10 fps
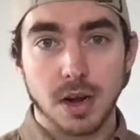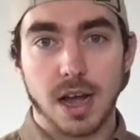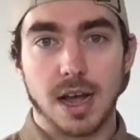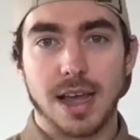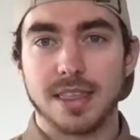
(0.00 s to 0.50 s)

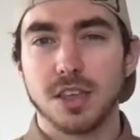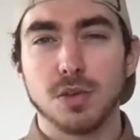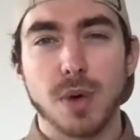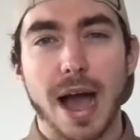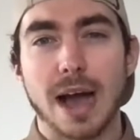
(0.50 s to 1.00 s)
I think
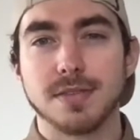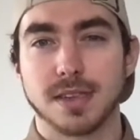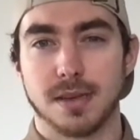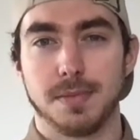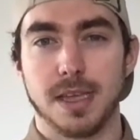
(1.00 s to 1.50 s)
you have
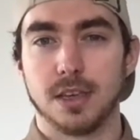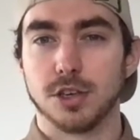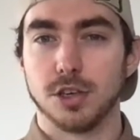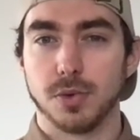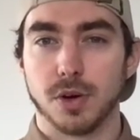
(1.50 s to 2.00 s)
some in
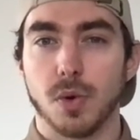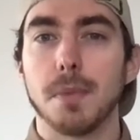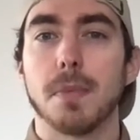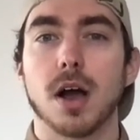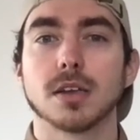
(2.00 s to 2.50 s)
your
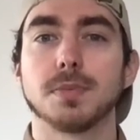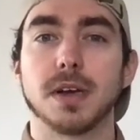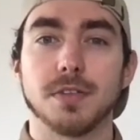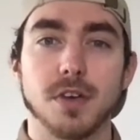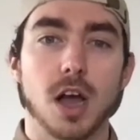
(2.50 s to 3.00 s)
U101 box, but
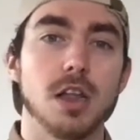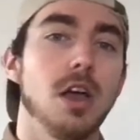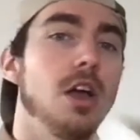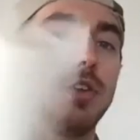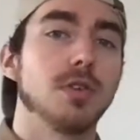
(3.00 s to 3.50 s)
if not,
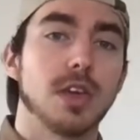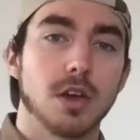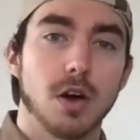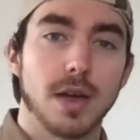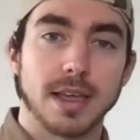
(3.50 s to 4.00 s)
you can
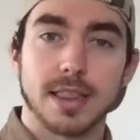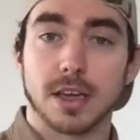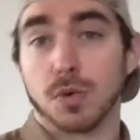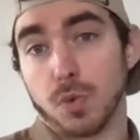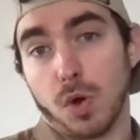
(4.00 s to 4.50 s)
go and get
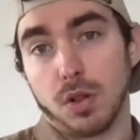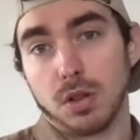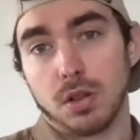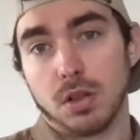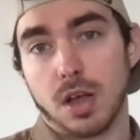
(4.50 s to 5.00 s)
a
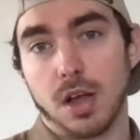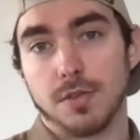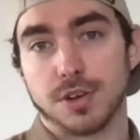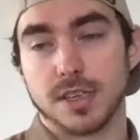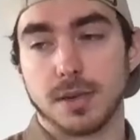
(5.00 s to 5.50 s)
roll of
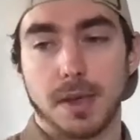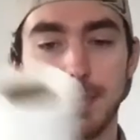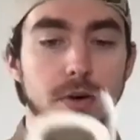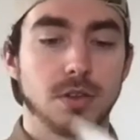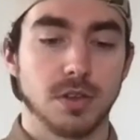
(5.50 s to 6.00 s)
tracing
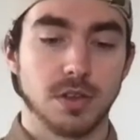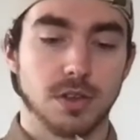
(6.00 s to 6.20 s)
paper. So it's